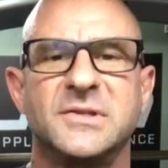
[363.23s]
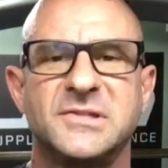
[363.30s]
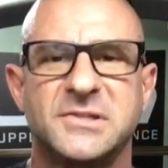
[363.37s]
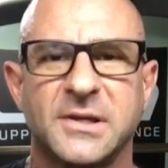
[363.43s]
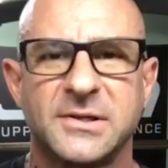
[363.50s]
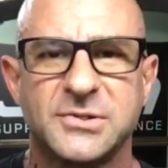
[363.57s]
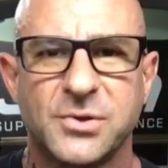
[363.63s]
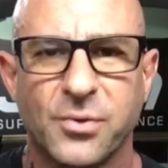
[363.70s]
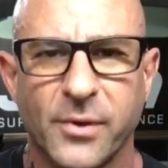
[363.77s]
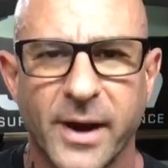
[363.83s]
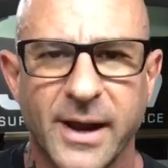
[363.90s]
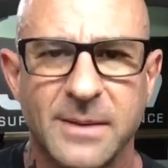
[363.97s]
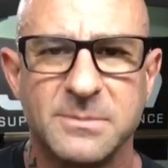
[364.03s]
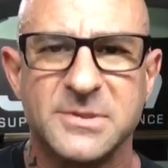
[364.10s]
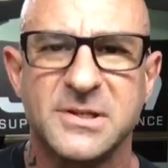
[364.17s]
with 6
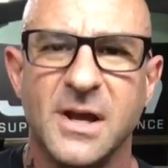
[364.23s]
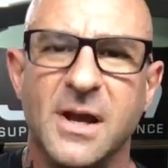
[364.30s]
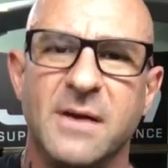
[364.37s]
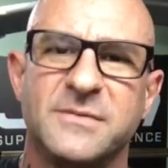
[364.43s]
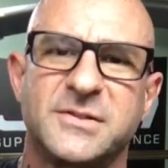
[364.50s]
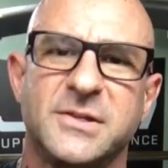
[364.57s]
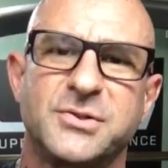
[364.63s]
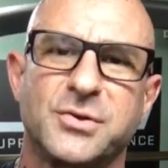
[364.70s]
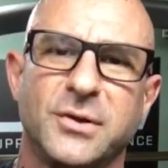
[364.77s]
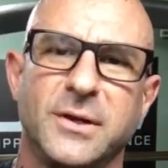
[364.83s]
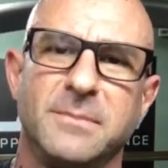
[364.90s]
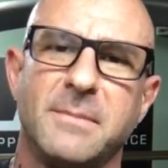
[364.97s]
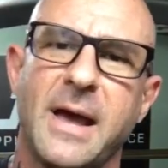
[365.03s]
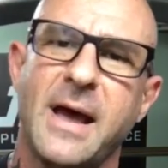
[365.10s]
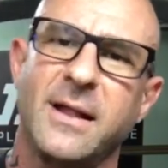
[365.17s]
grams
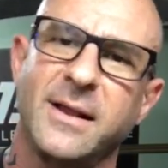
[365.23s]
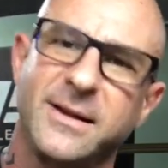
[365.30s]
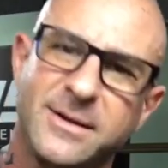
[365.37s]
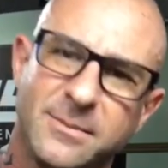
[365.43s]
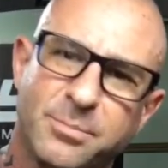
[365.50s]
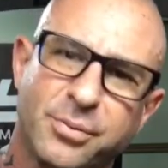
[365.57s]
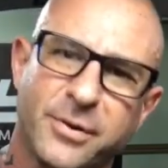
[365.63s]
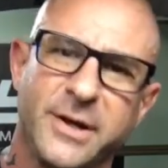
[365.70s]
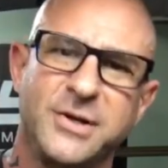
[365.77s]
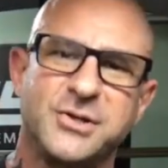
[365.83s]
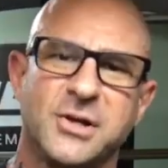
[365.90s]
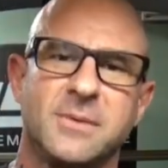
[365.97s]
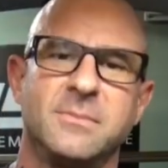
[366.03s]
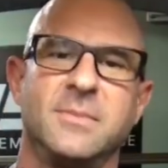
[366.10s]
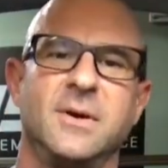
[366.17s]
citrulline malate in
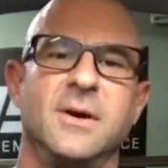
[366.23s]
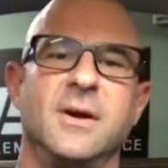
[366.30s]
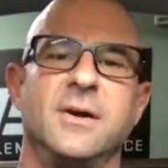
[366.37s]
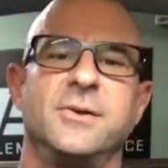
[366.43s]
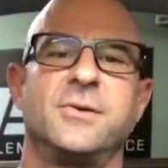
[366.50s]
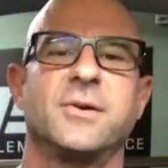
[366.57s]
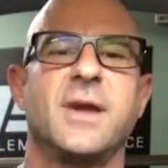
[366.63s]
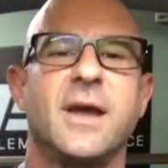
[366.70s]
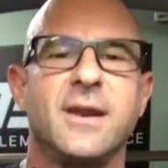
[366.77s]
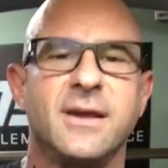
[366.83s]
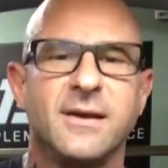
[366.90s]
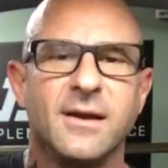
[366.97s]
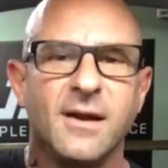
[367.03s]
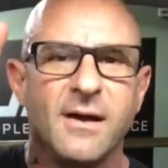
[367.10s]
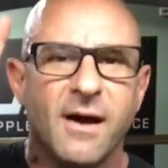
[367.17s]
pre-gym, you're
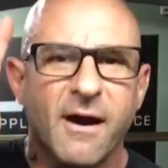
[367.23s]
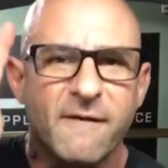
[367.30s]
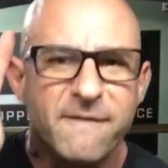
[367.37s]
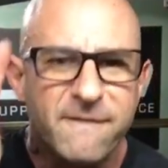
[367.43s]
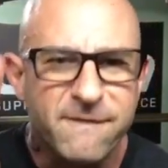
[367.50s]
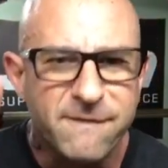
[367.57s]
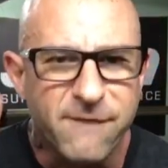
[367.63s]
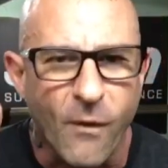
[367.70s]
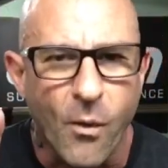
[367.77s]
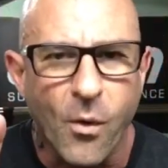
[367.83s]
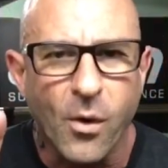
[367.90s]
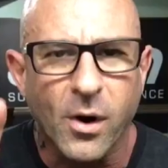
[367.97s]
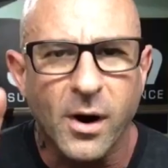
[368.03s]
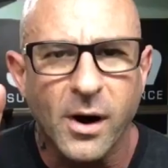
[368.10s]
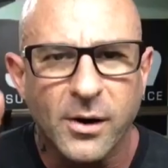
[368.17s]
getting a
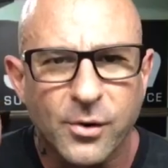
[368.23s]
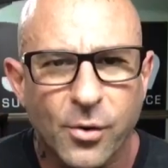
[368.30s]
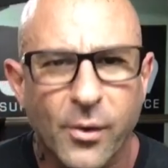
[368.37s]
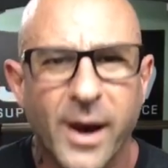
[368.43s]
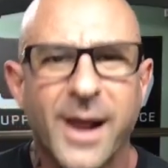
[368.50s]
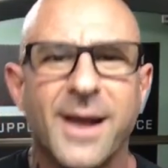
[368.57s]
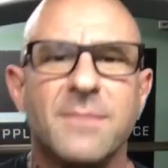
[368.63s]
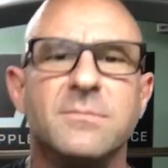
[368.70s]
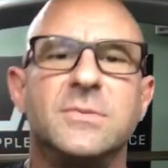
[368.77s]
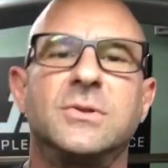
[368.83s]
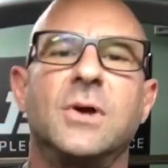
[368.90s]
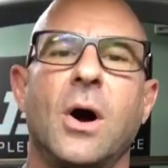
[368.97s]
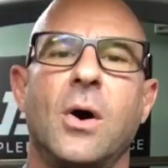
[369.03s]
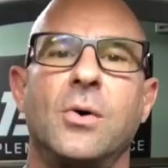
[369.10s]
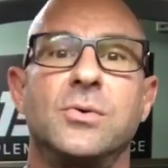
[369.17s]
4-gram
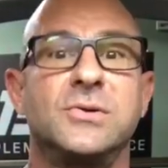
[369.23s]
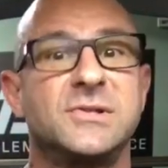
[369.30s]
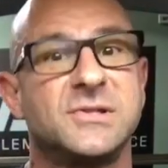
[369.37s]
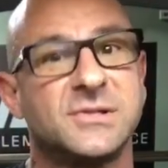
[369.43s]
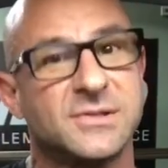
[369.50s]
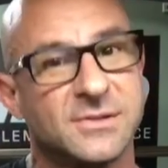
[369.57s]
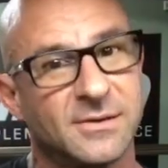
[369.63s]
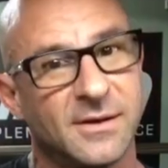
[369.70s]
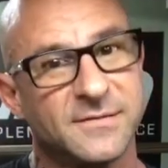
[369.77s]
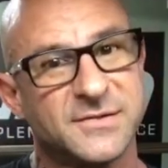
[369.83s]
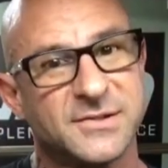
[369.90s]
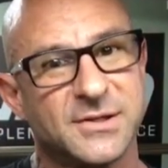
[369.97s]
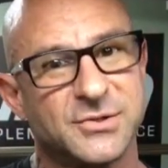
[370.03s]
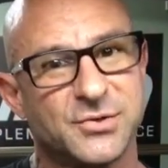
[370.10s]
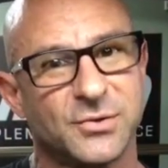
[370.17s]
dose of
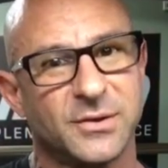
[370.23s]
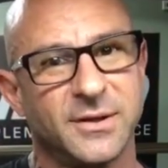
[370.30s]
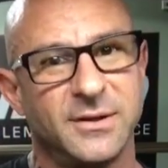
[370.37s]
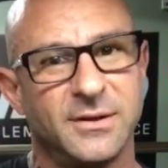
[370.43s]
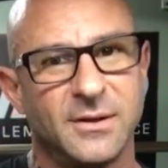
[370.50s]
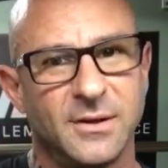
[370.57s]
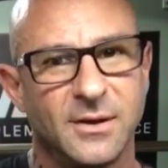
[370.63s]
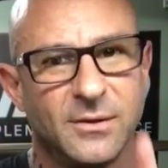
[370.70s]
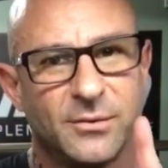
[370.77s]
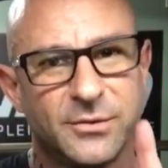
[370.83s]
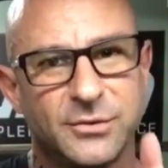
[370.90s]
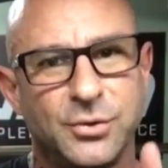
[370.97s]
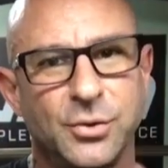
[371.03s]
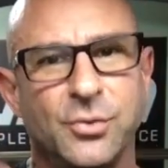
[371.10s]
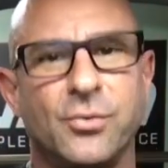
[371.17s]
citrulline
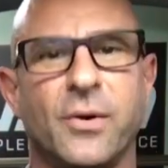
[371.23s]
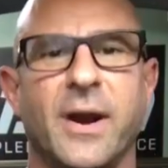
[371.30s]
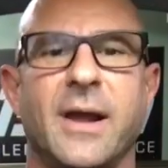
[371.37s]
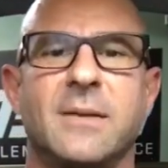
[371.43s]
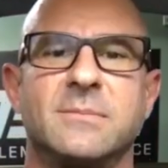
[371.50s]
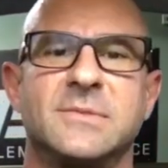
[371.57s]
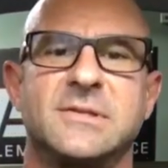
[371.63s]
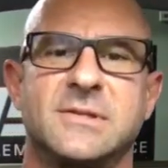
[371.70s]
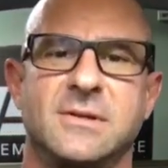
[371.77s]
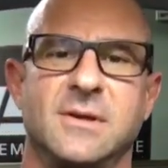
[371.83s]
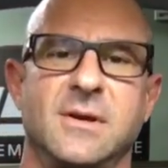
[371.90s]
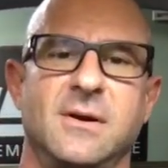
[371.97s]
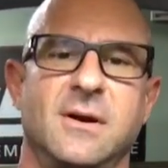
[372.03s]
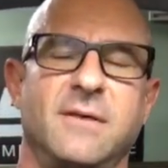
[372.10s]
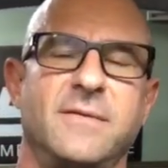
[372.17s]
with 2 grams
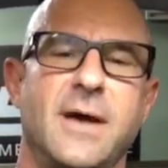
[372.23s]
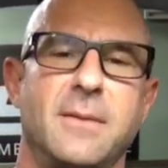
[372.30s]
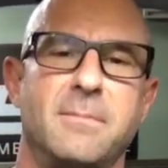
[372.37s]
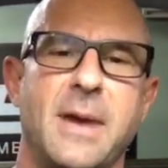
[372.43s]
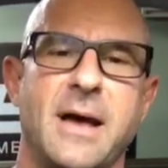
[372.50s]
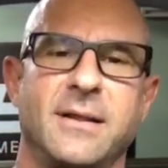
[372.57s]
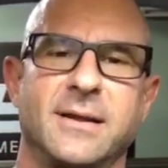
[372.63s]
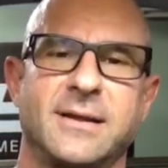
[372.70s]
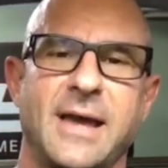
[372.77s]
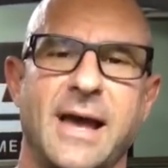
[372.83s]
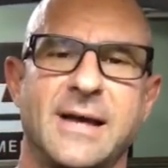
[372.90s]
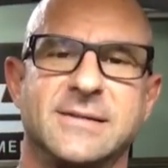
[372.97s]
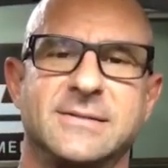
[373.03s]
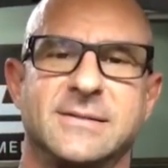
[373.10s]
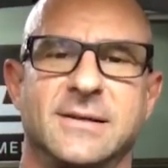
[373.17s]
of that malic
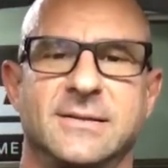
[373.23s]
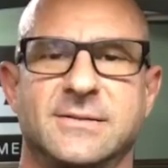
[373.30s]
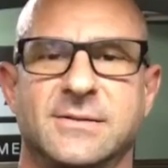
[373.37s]
acid.